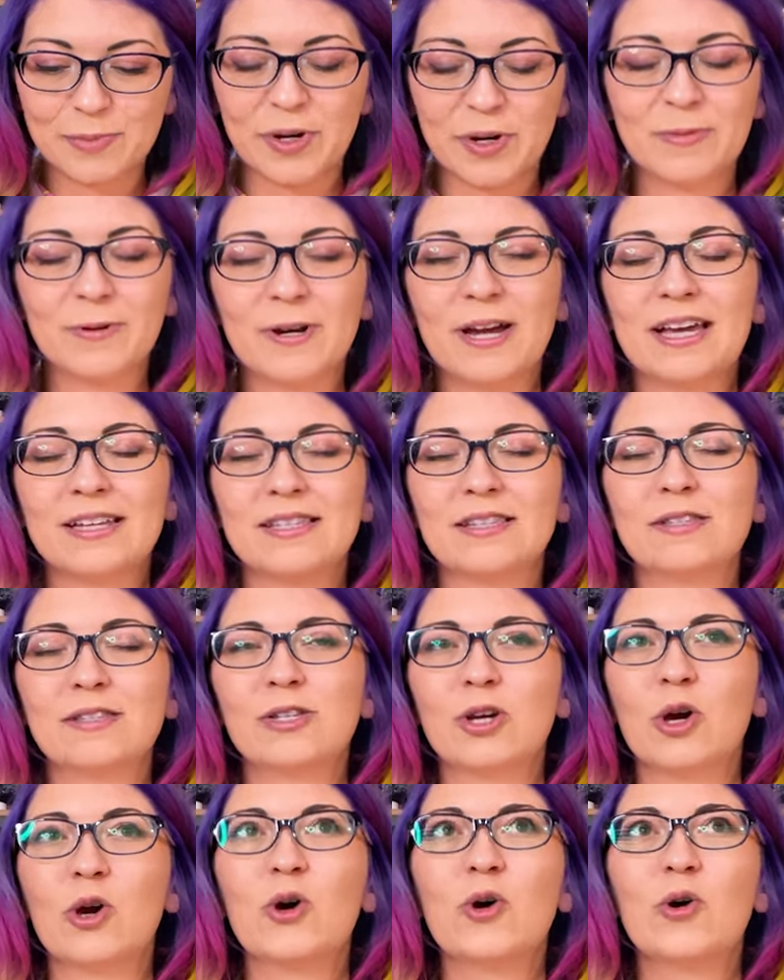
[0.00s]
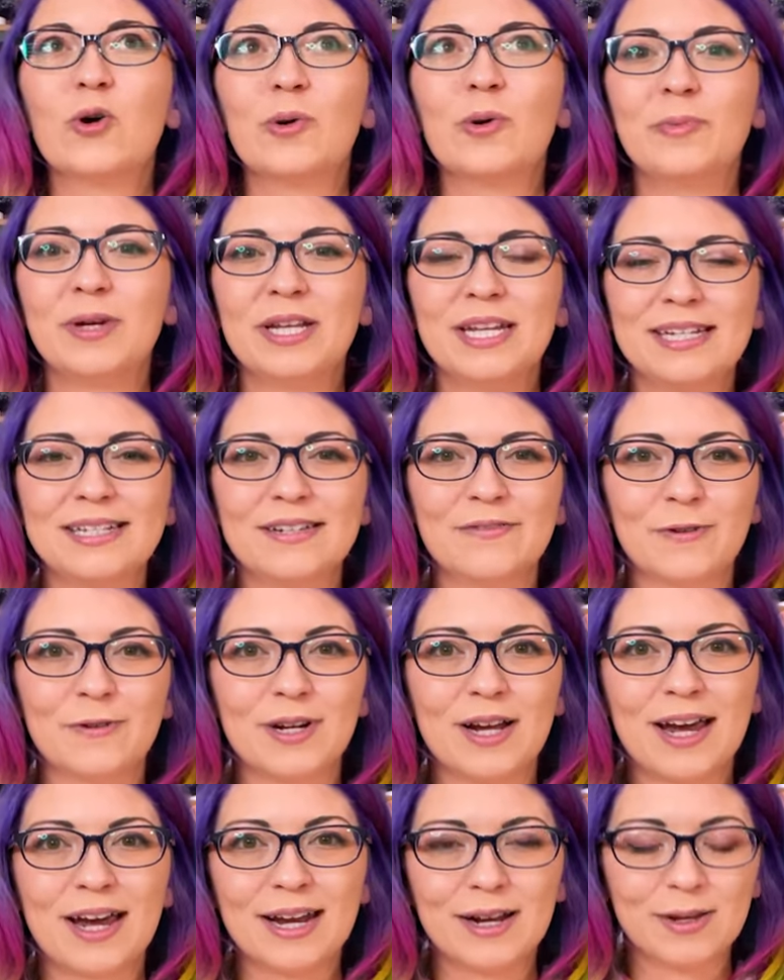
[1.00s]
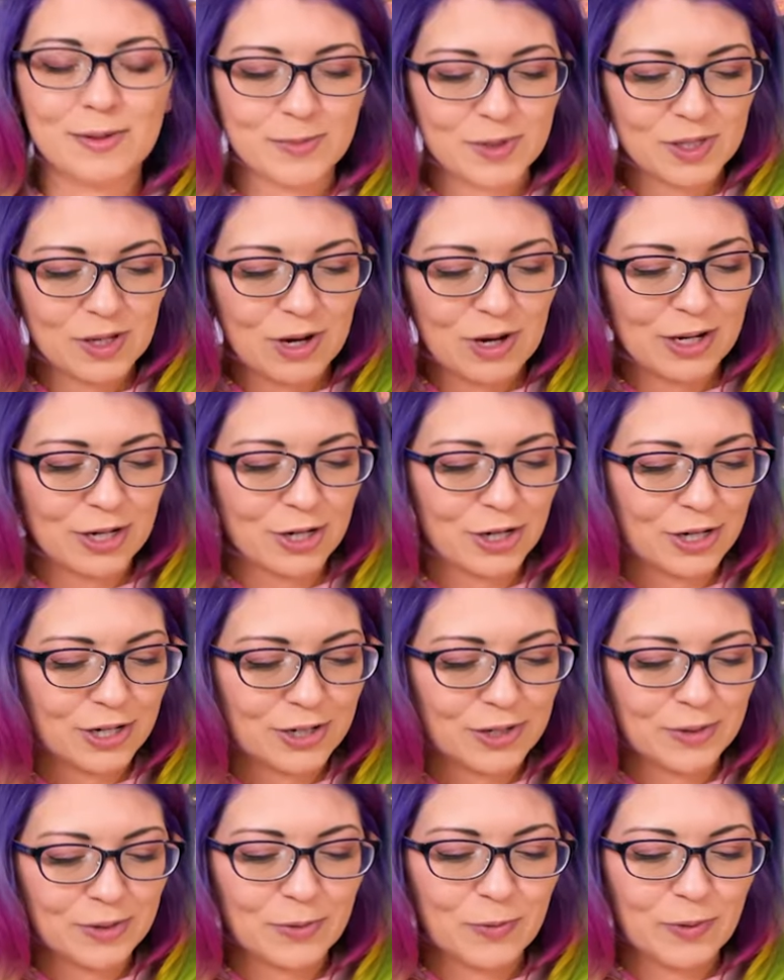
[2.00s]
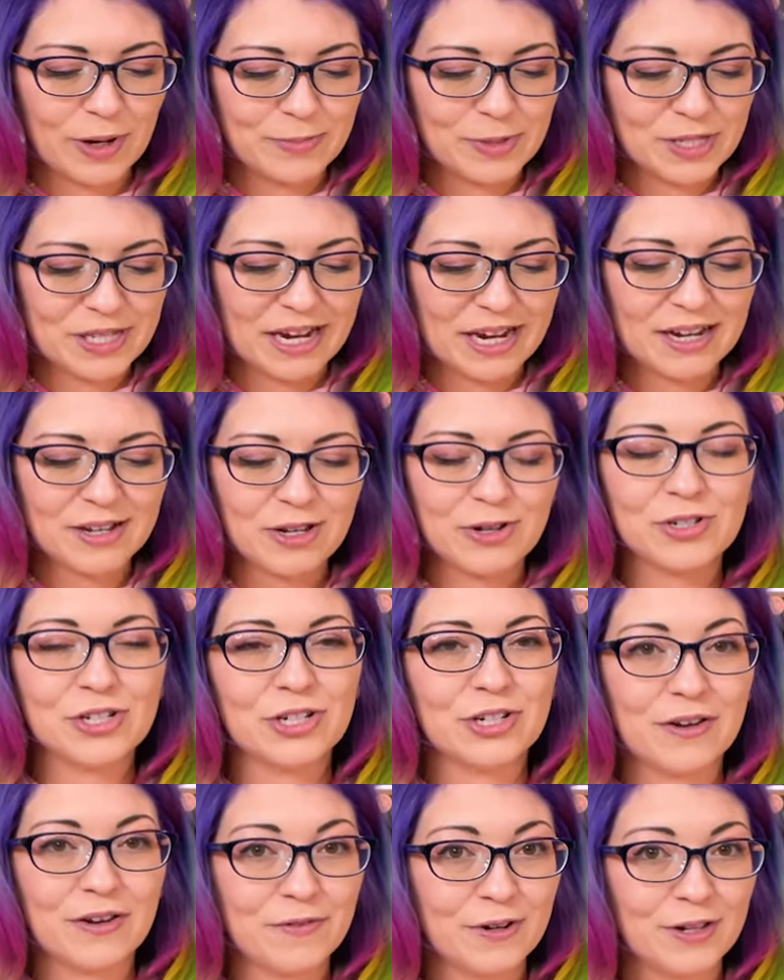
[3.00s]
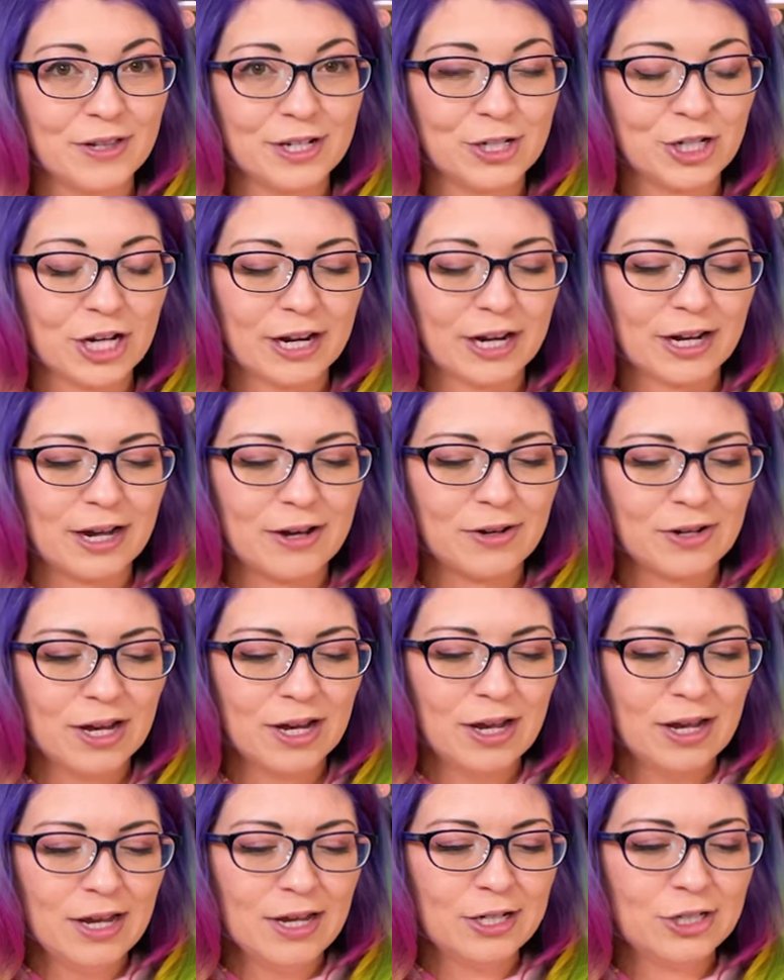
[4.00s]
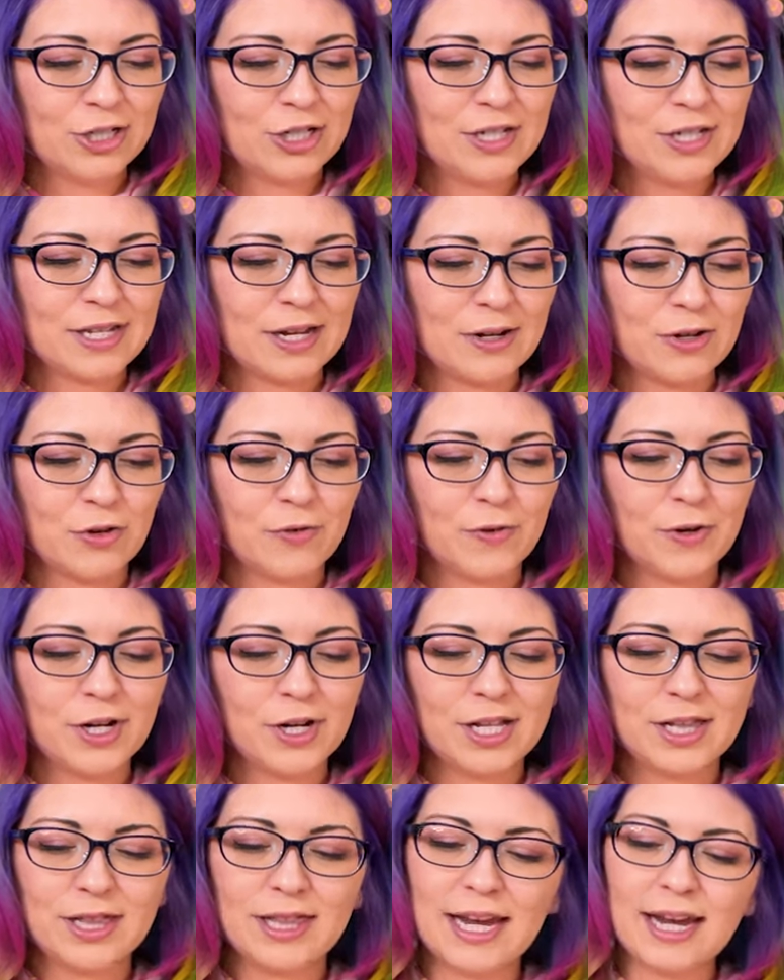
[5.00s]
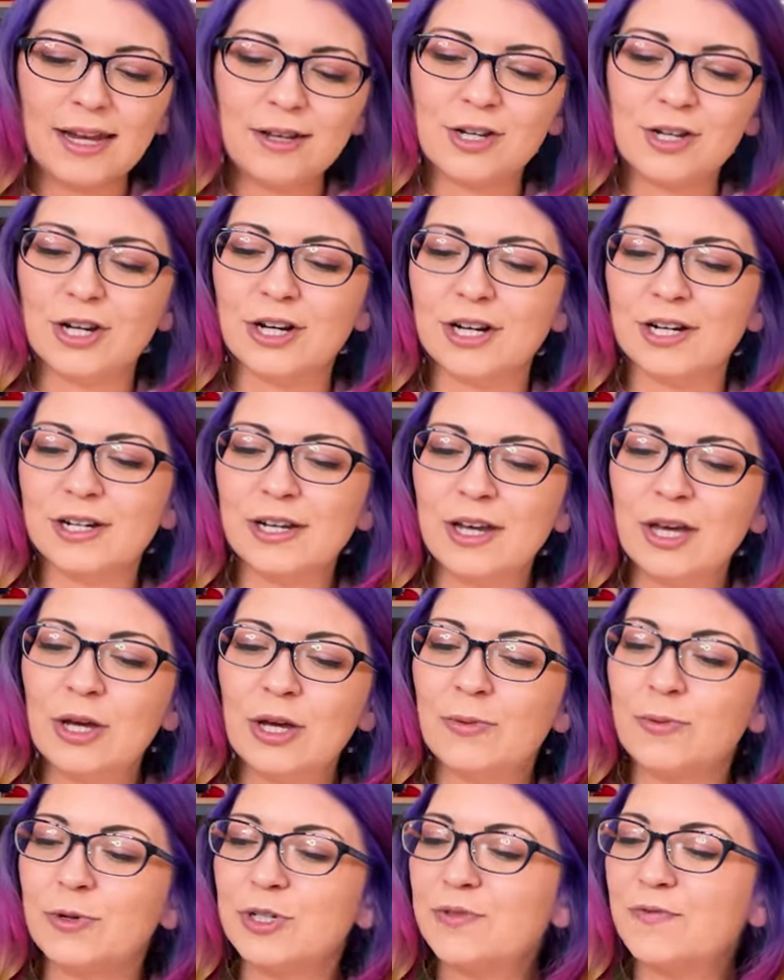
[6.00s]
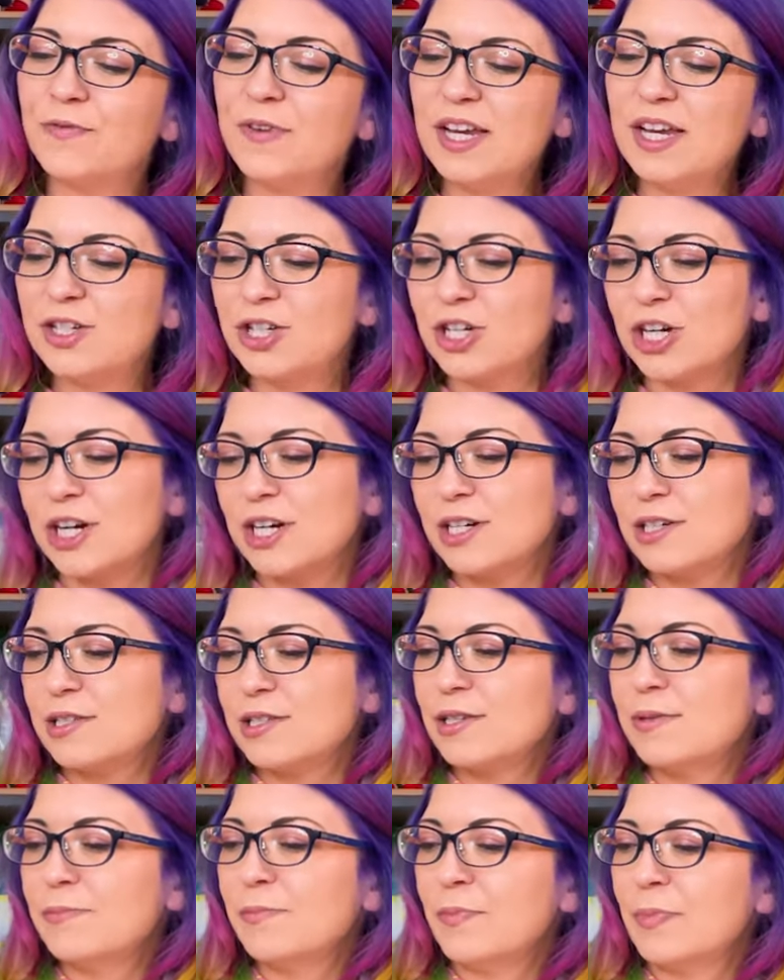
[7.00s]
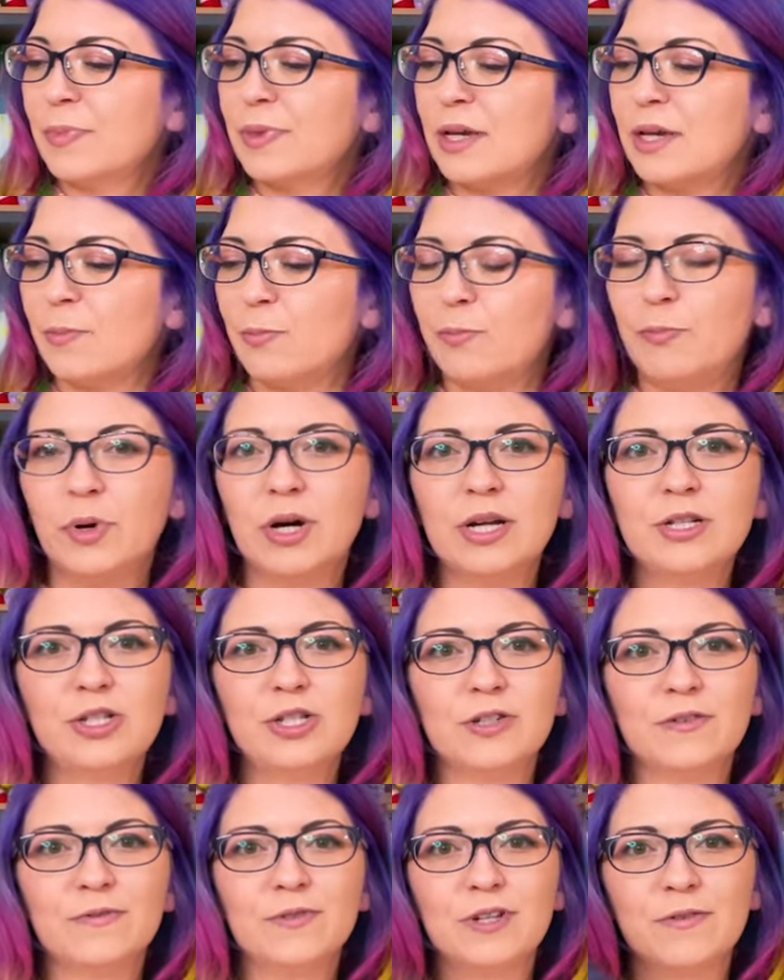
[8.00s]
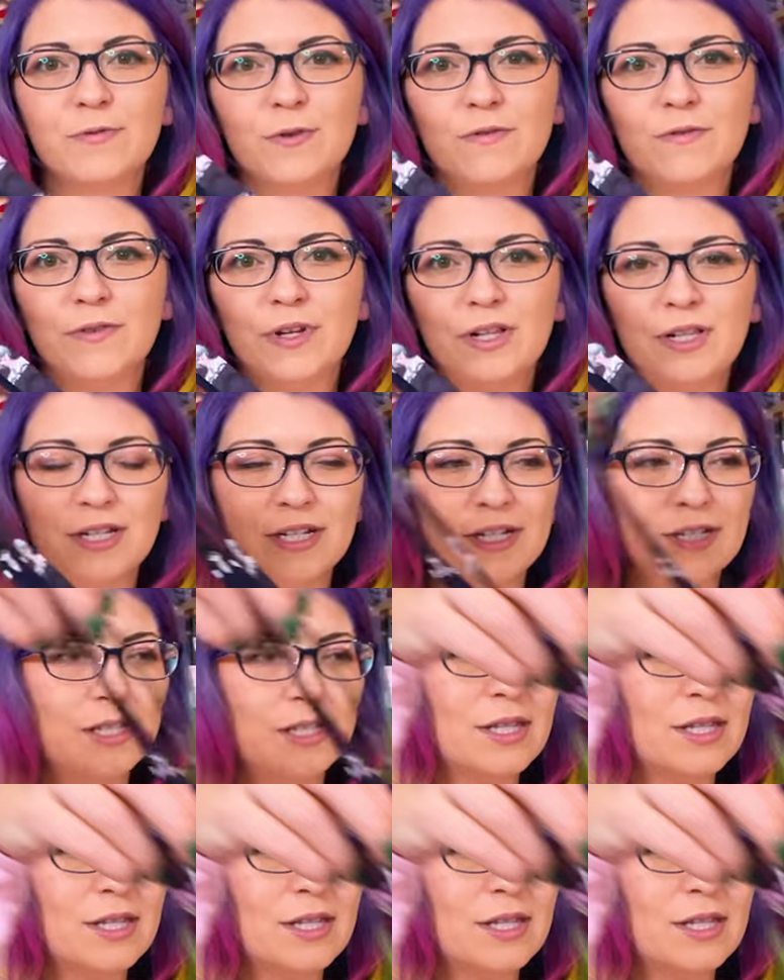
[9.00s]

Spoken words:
Barbara has so many different items on her website. You should definitely check it out. She sent over a lanyard, which features a bunch of different villains.